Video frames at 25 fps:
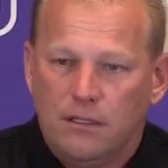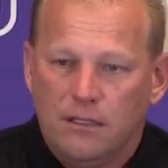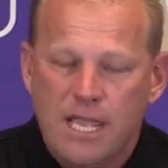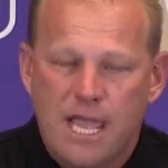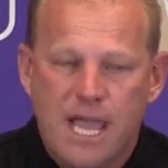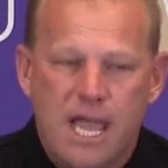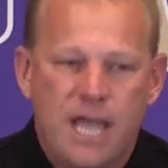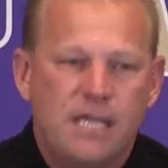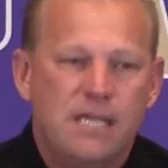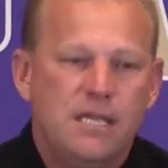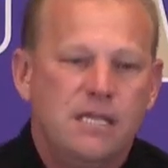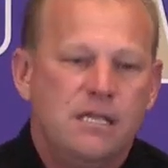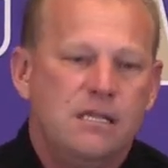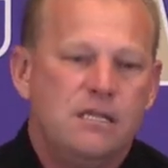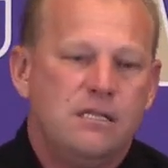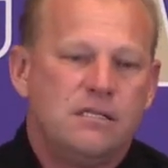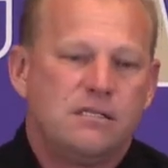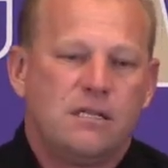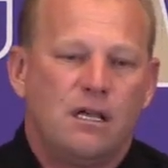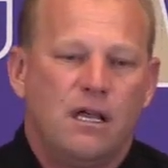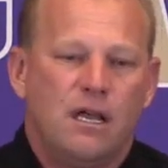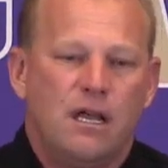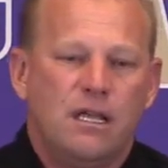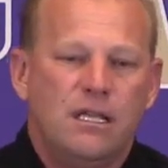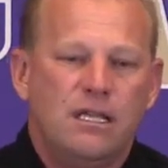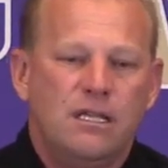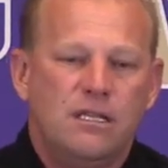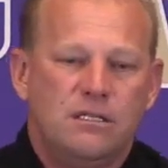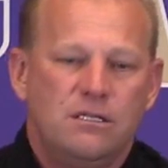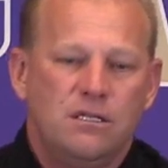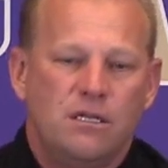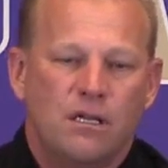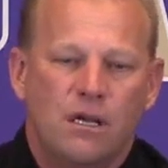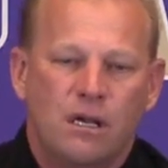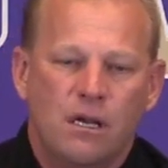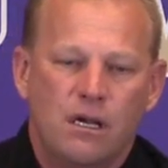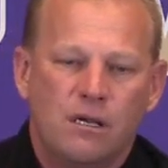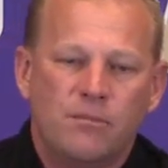Yeah, he's
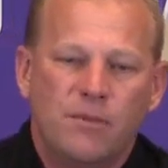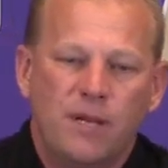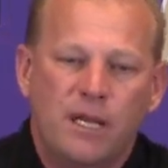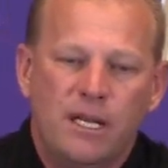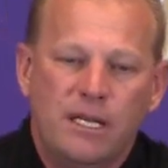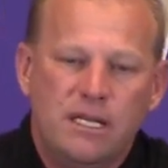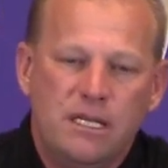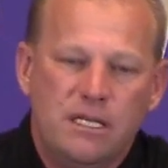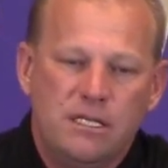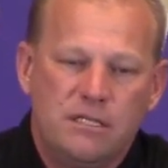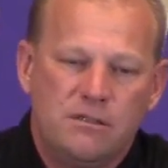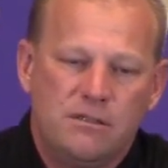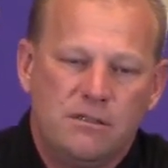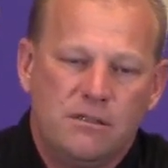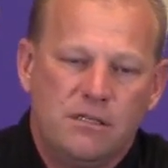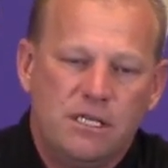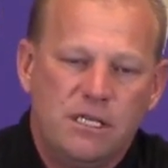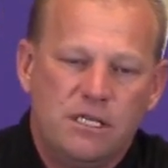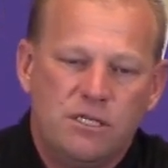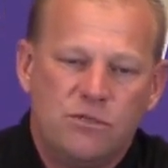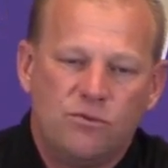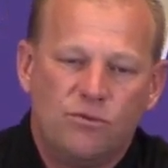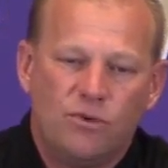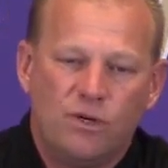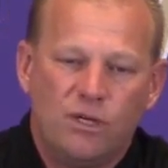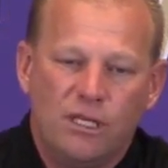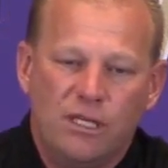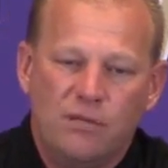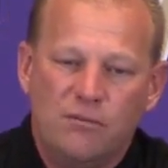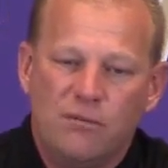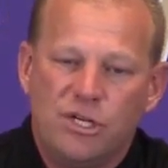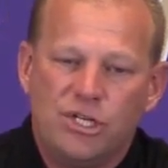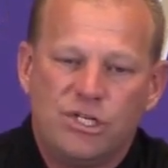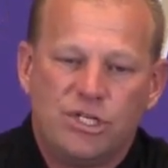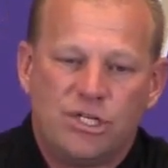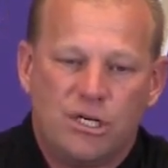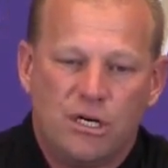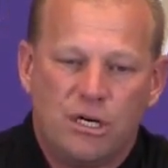young, but he's really
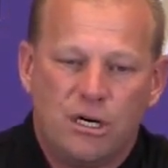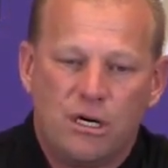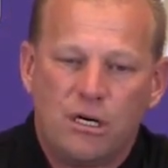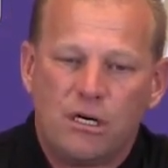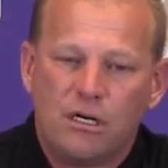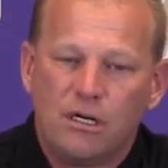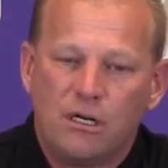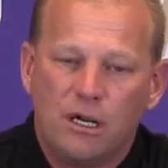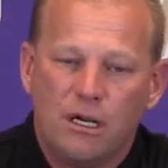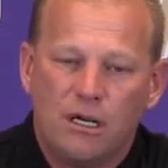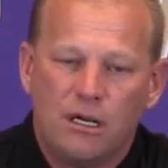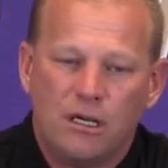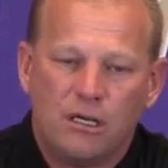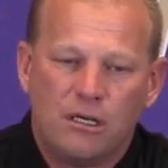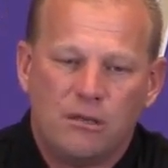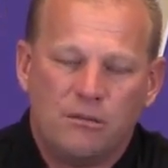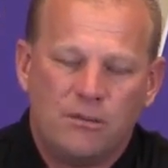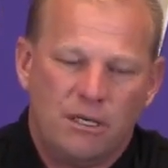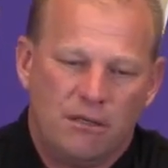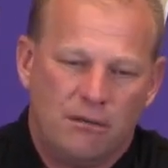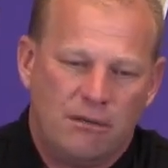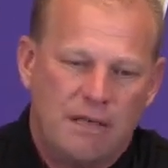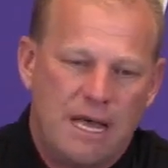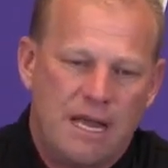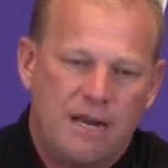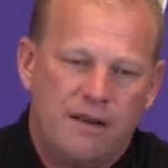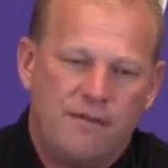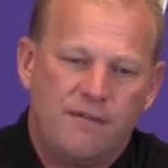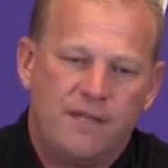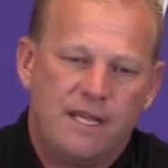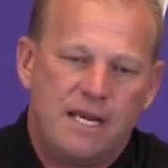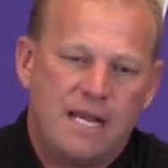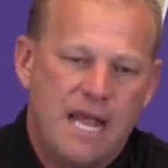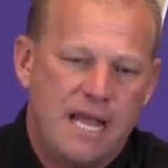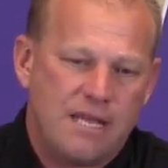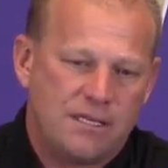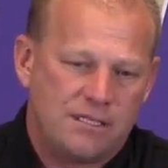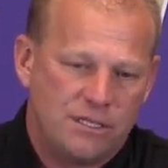mature, and a lot of
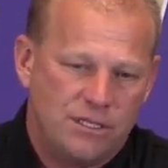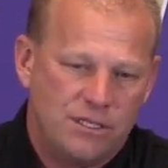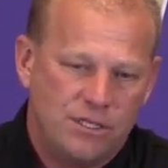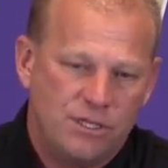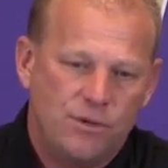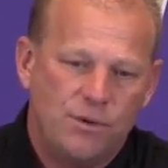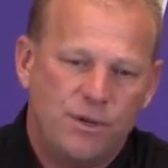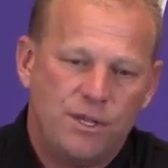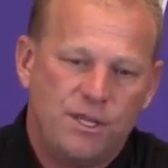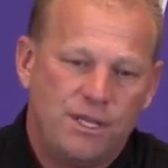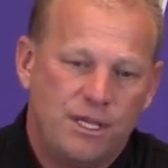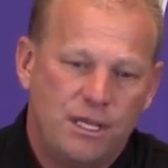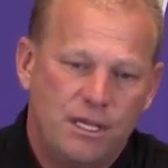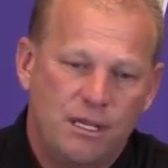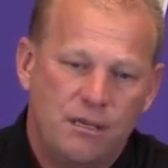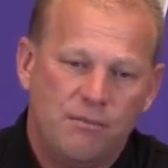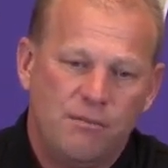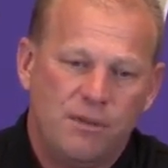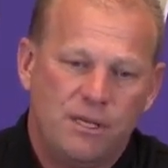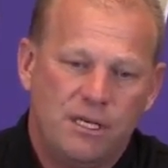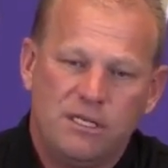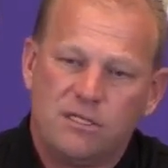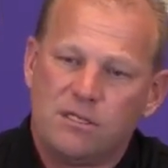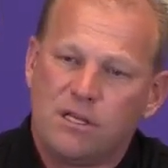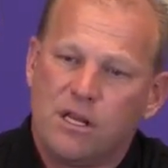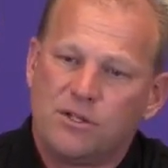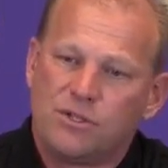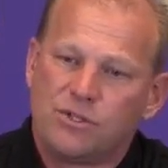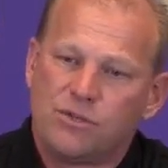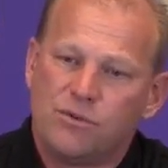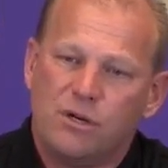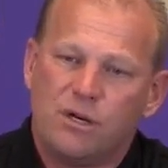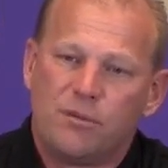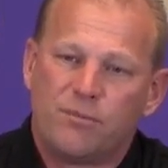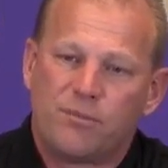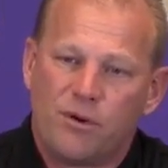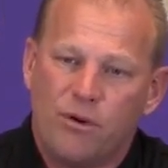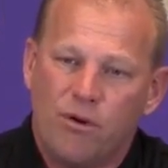that has to do with him. But he's
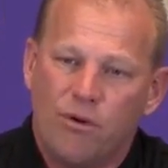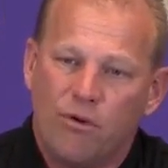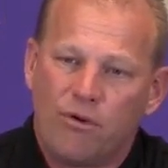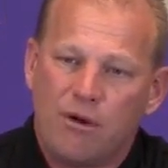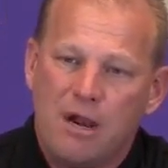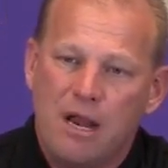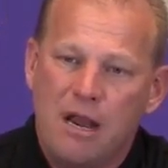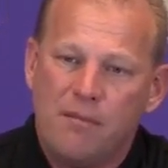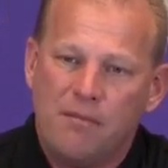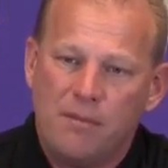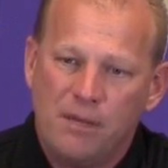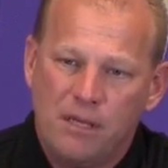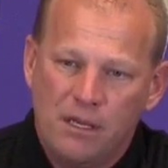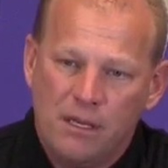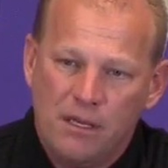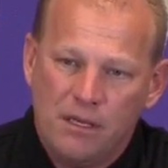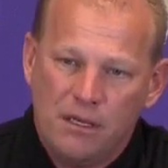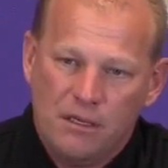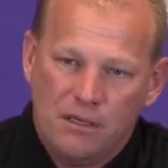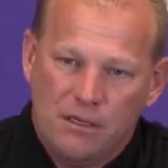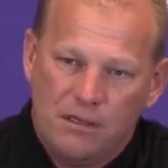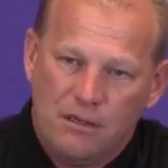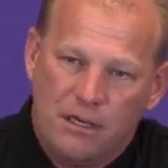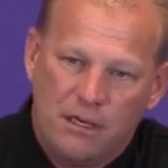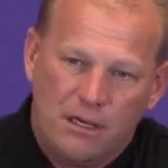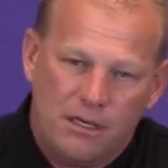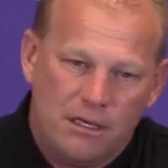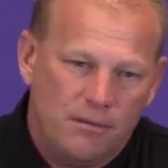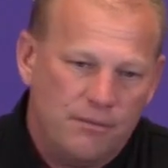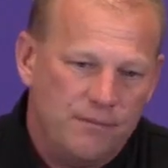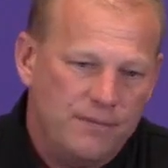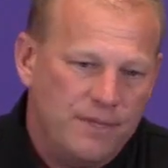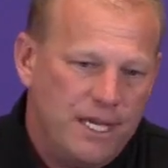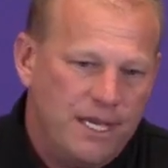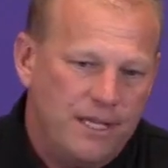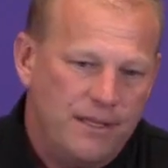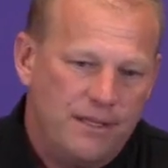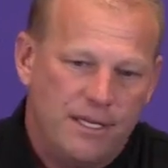also in a program
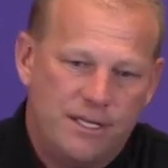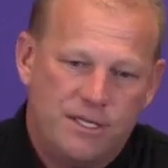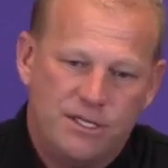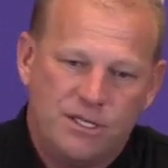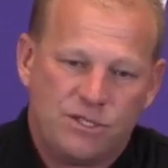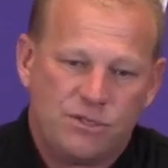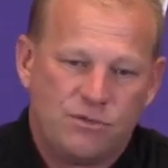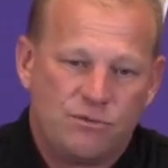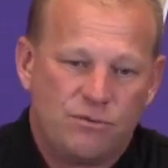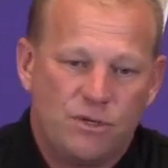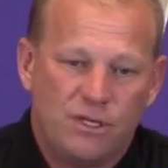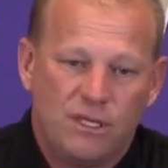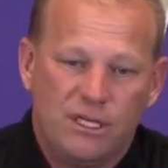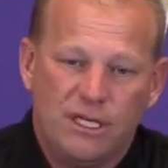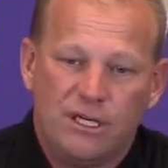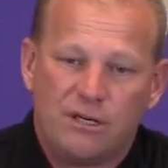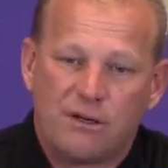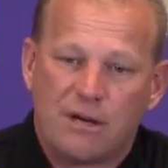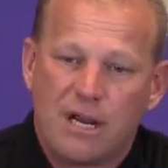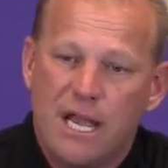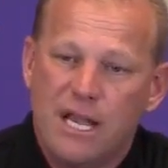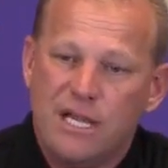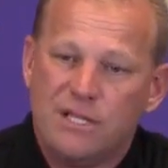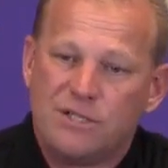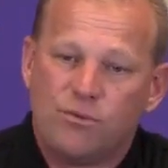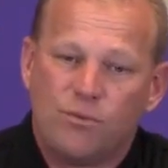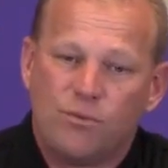that just really grinds,